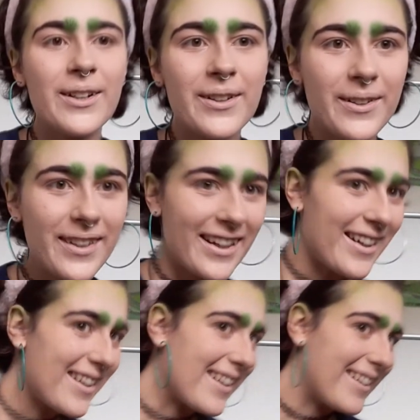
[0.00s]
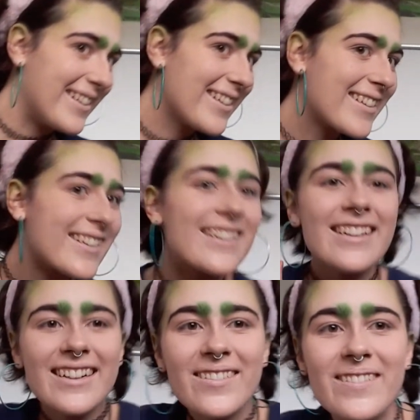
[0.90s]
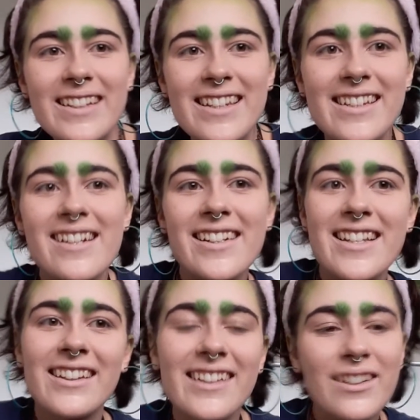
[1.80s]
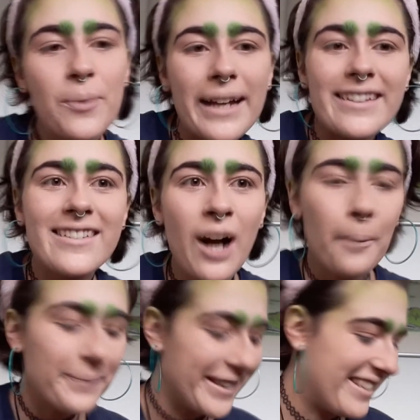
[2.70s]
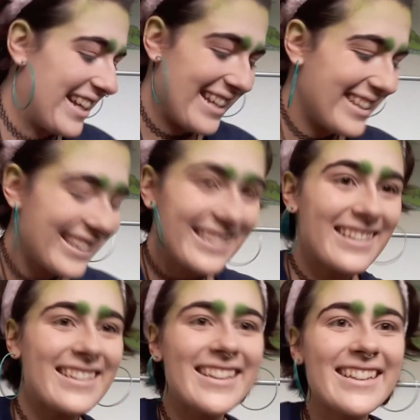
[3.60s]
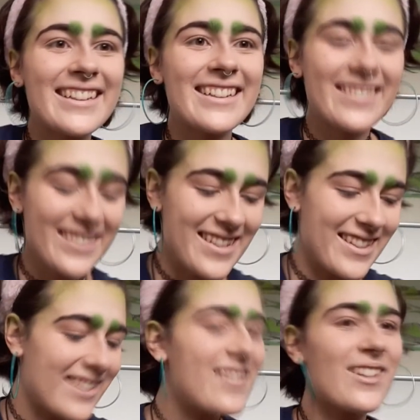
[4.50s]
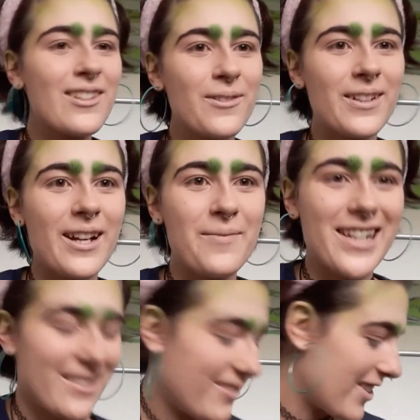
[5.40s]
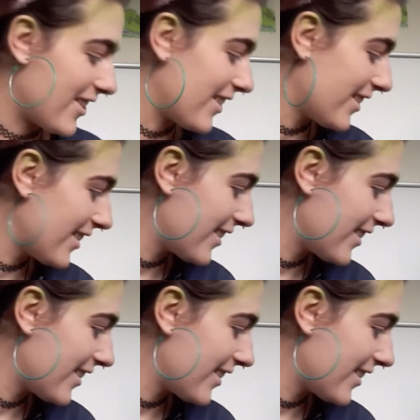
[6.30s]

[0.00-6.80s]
Okay, we're starting to look quite goblin-y, which is just what I'm after.